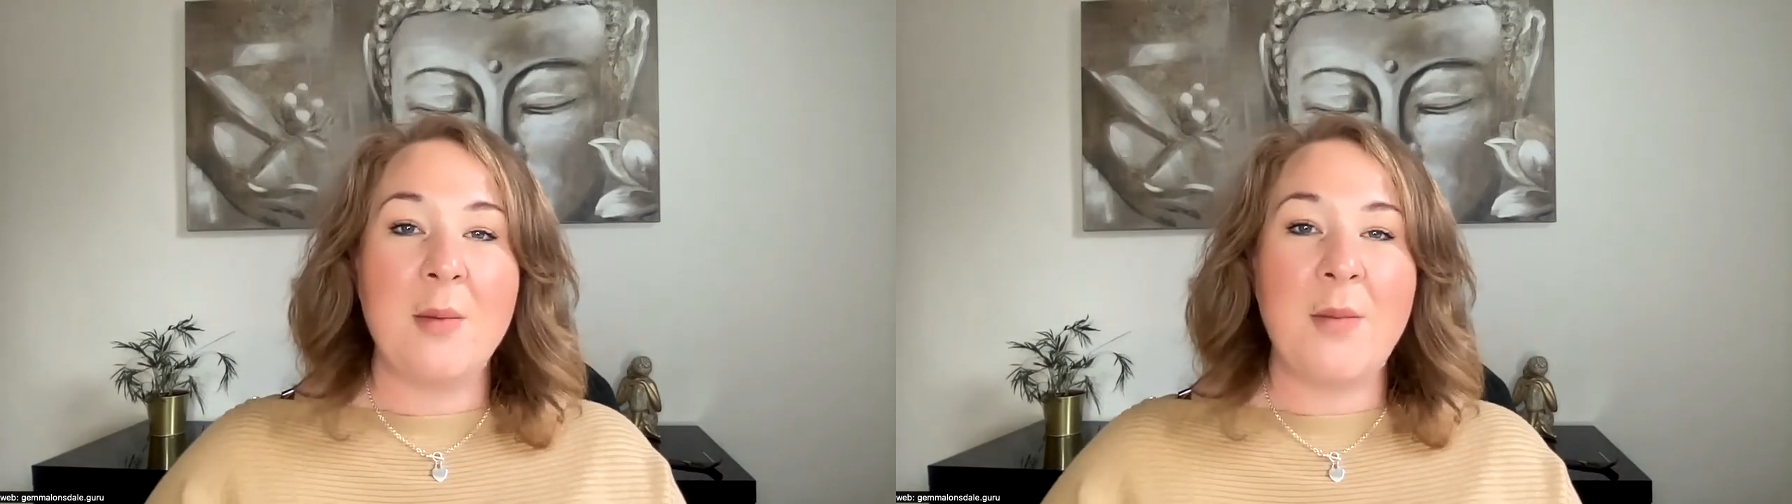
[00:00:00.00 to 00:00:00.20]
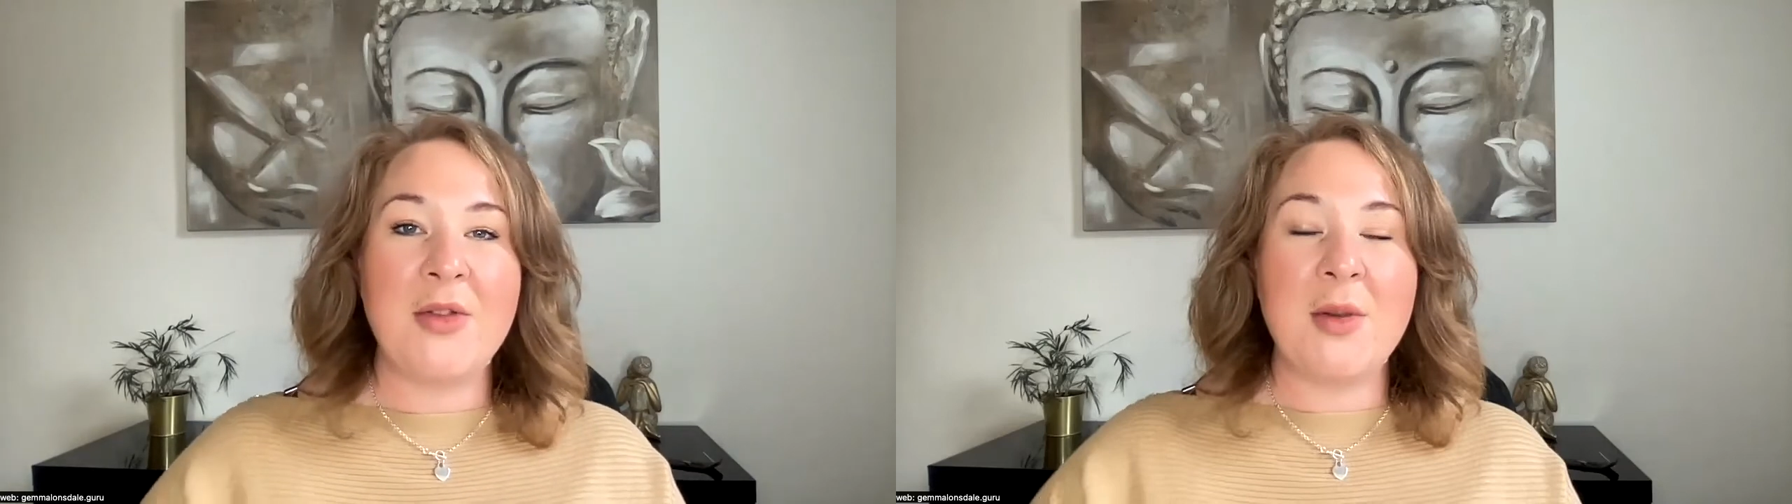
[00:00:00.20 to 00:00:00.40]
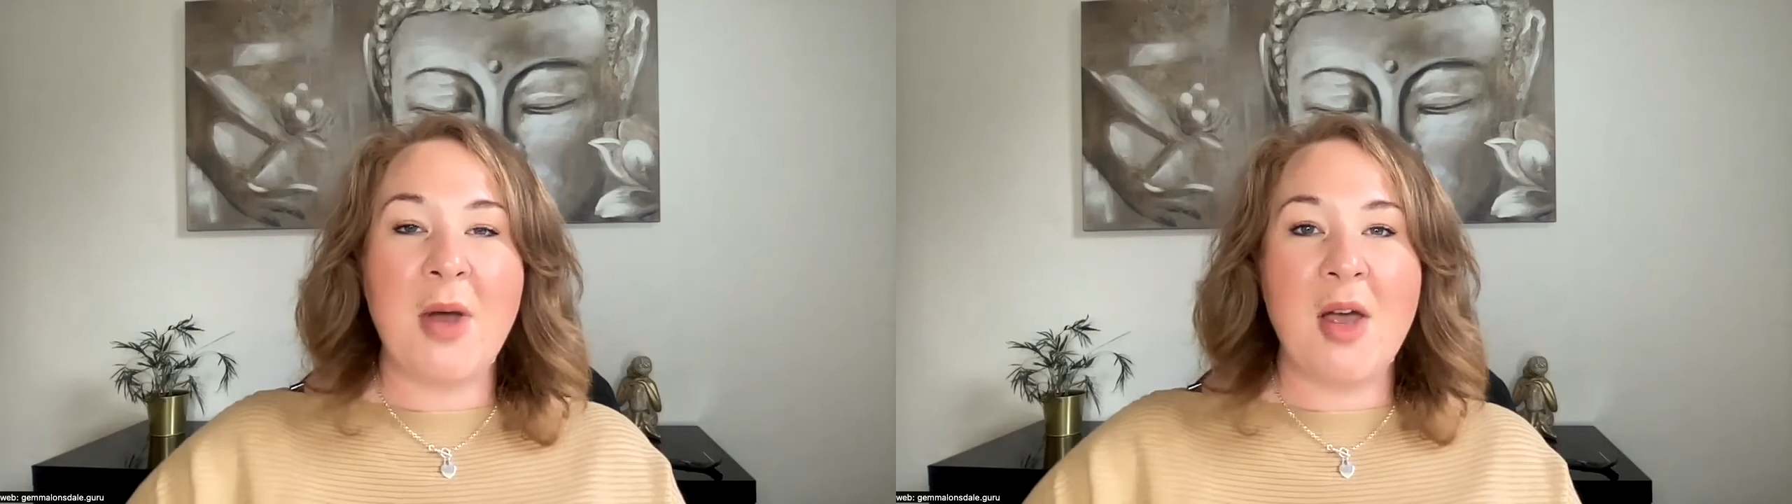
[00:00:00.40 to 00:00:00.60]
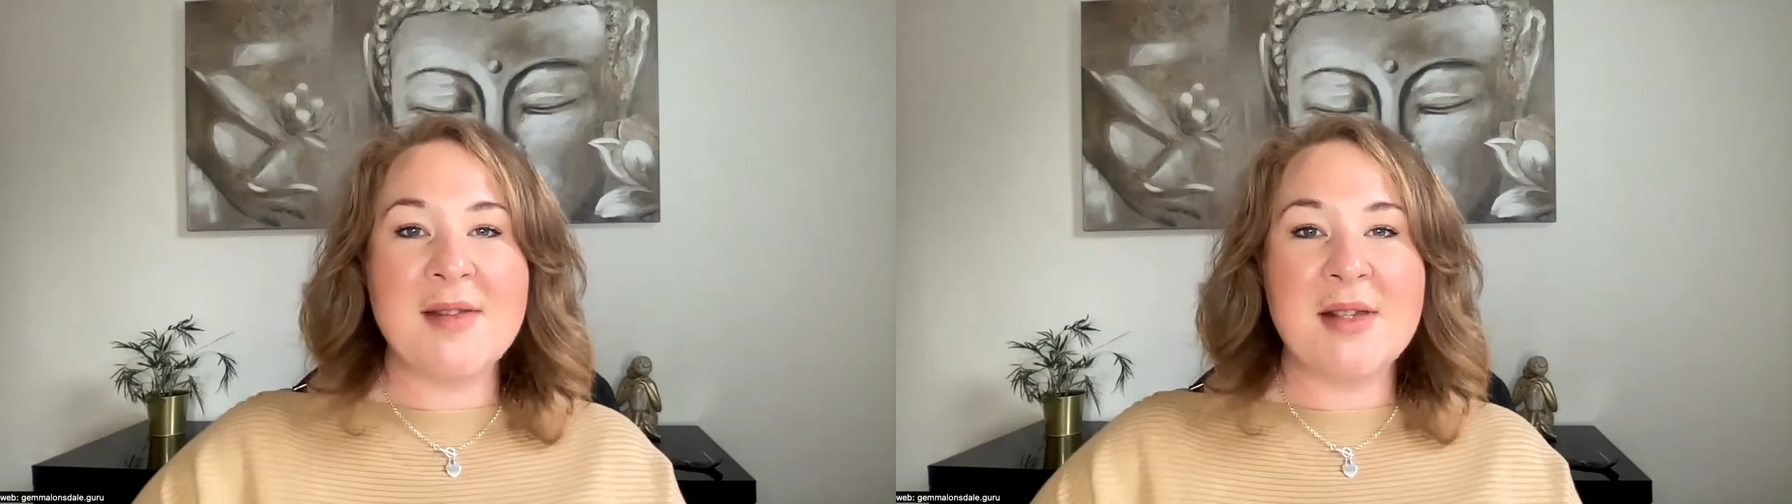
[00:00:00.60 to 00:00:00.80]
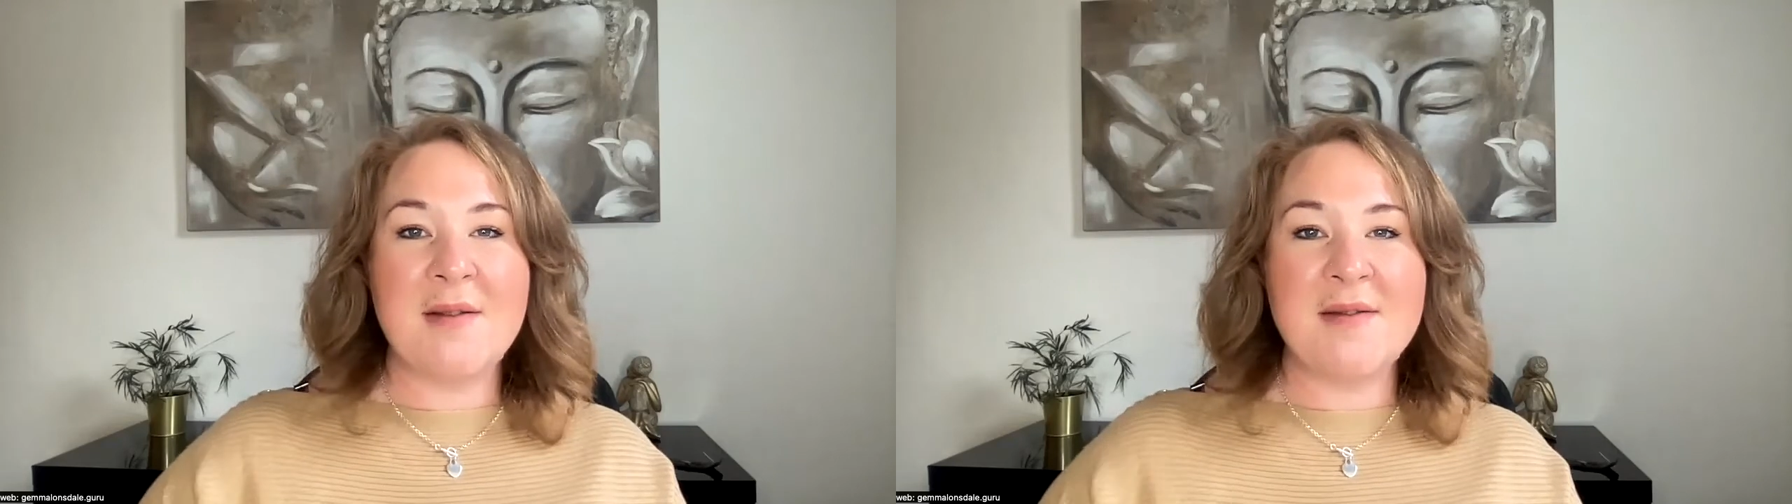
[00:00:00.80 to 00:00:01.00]
But the
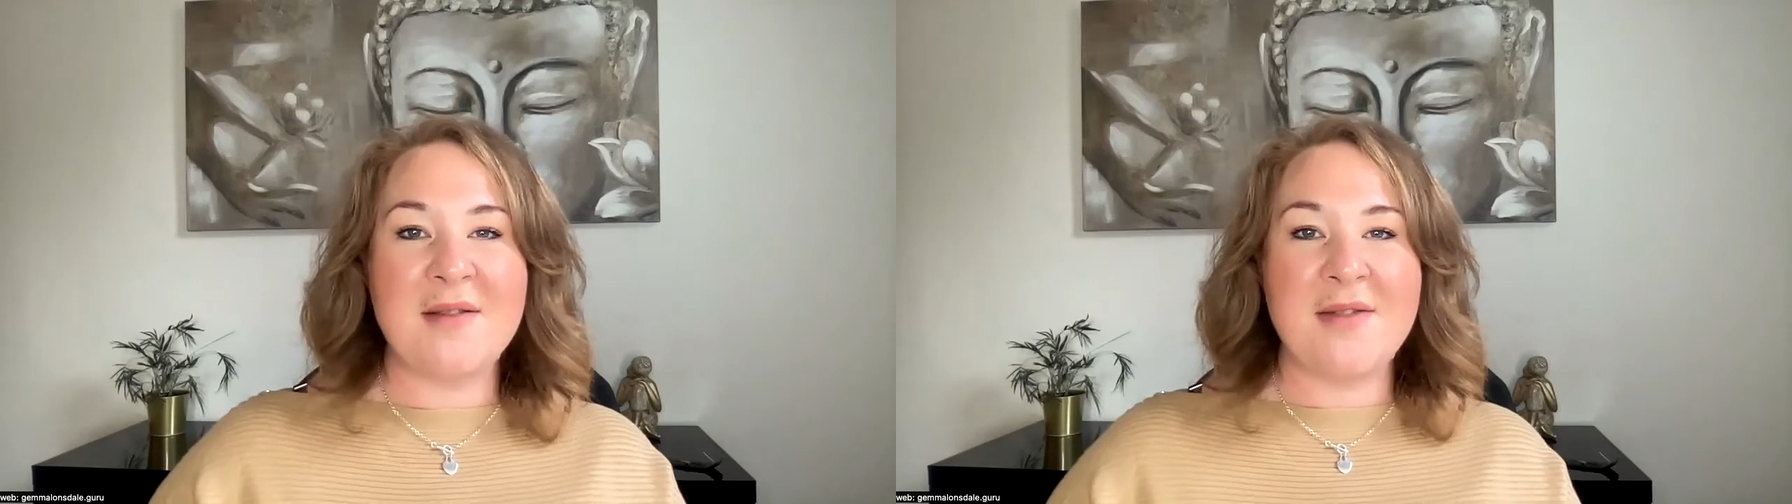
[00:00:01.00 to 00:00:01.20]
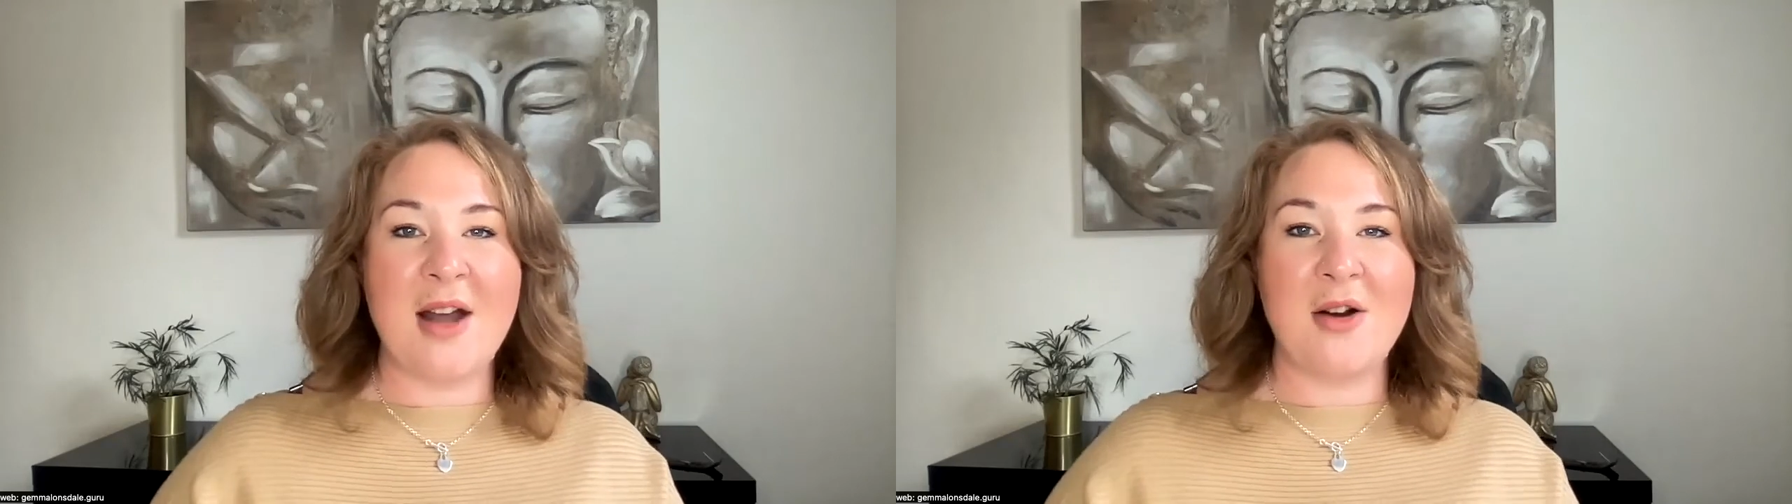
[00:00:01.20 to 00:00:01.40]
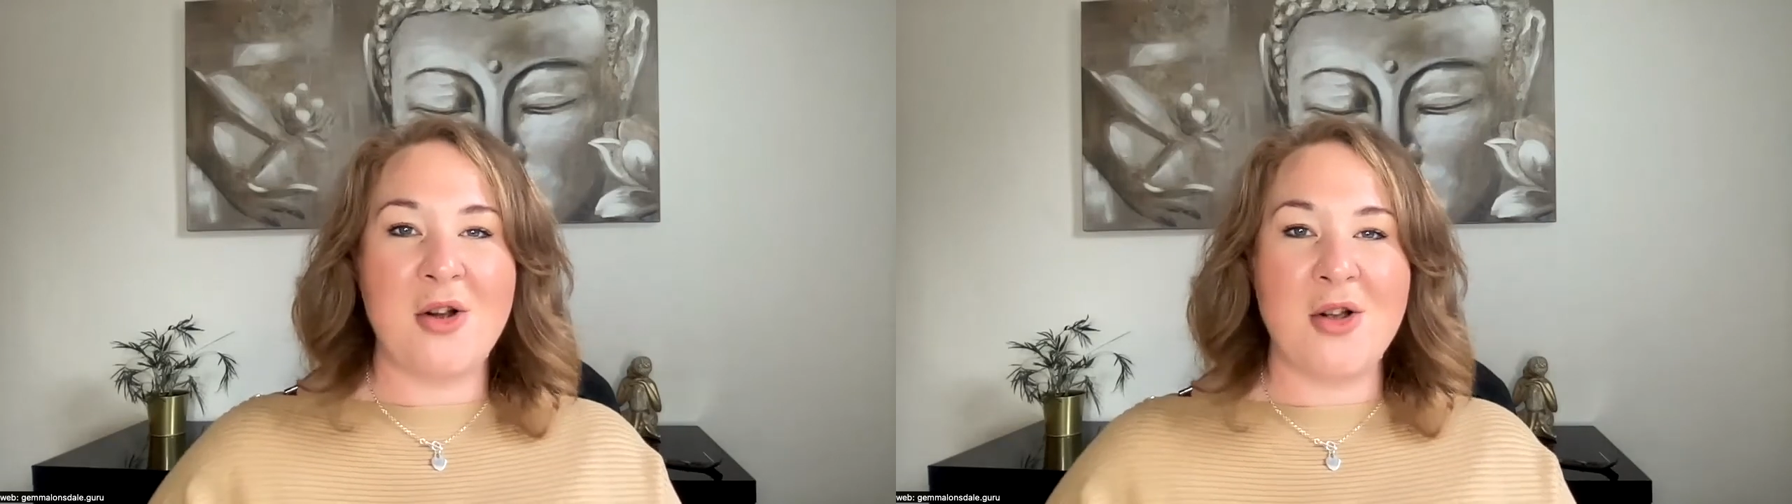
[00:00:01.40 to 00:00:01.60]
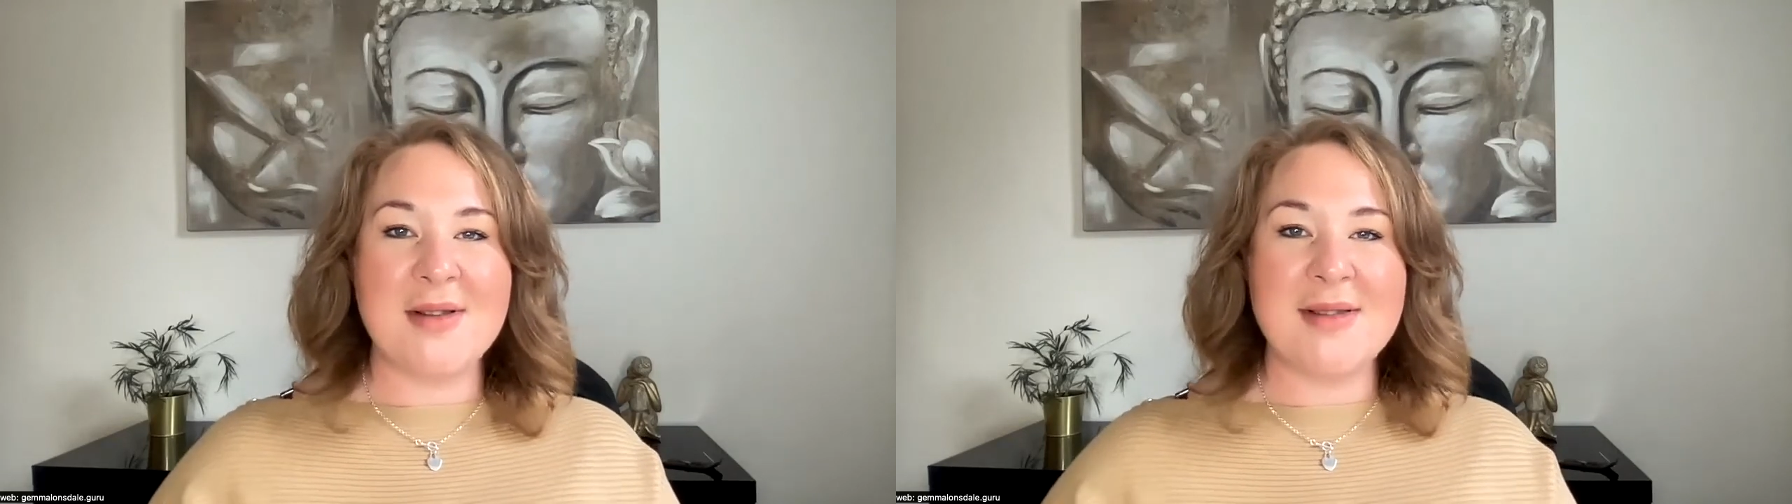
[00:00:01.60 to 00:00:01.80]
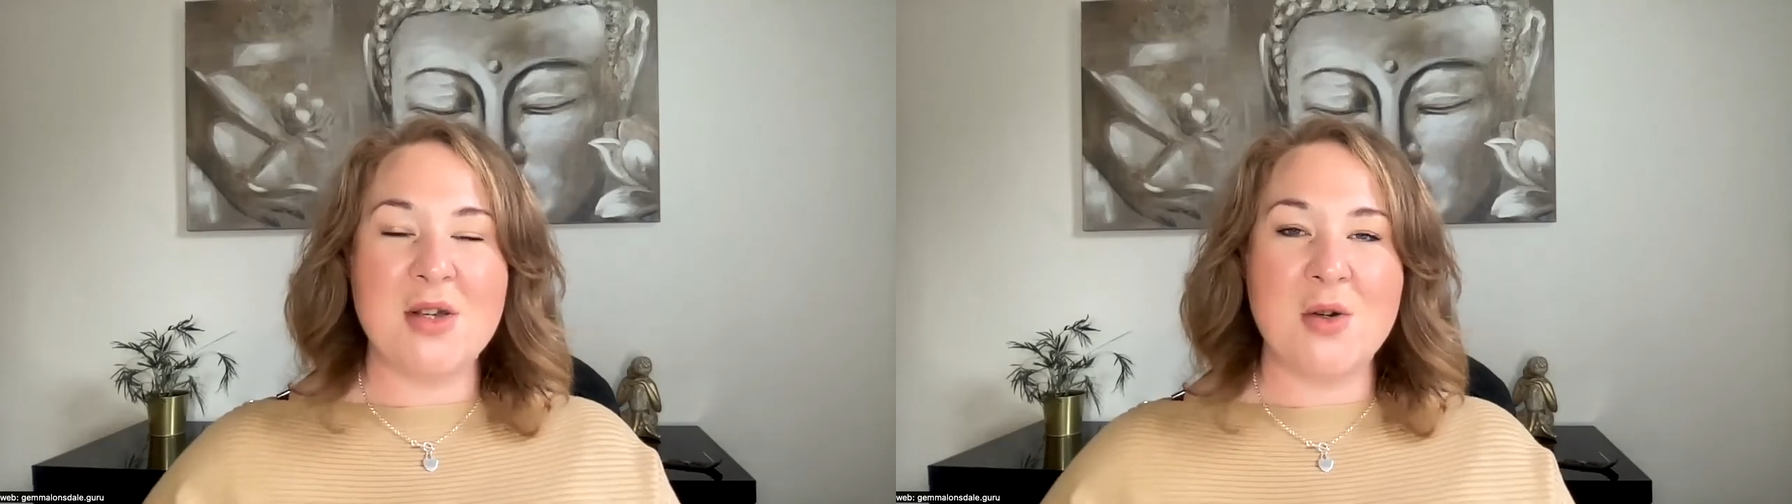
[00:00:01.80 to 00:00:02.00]
positives of that are
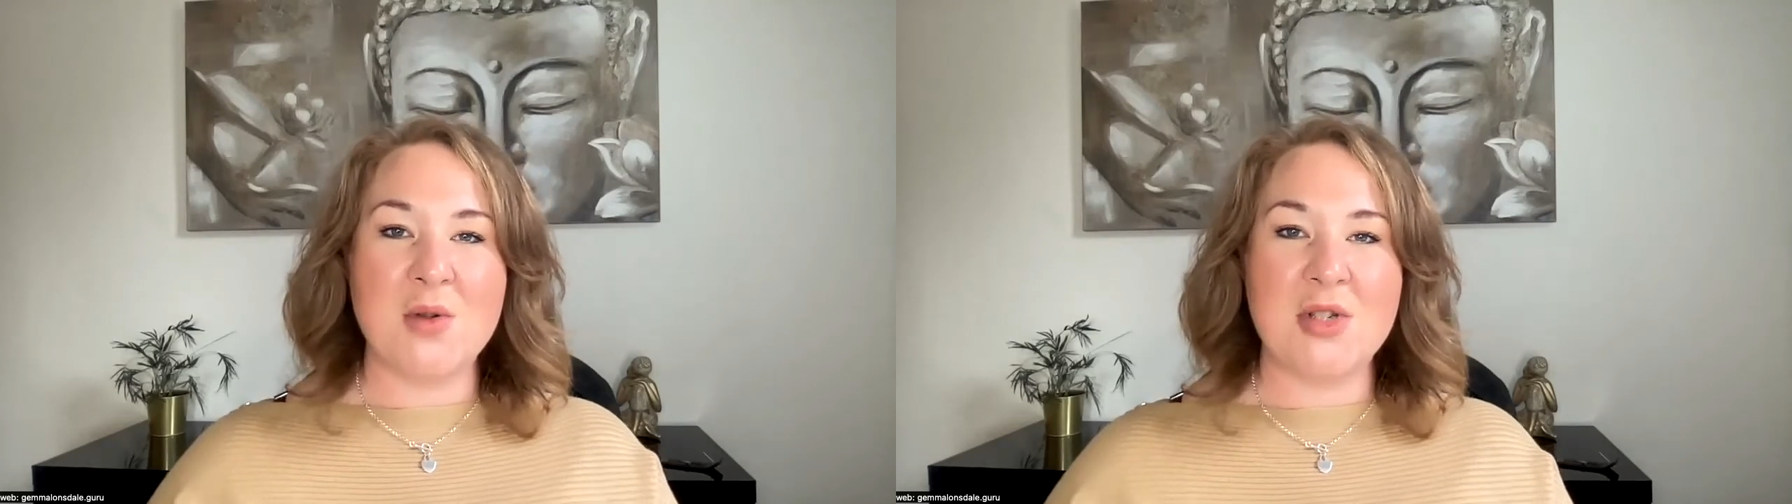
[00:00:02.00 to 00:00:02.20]
also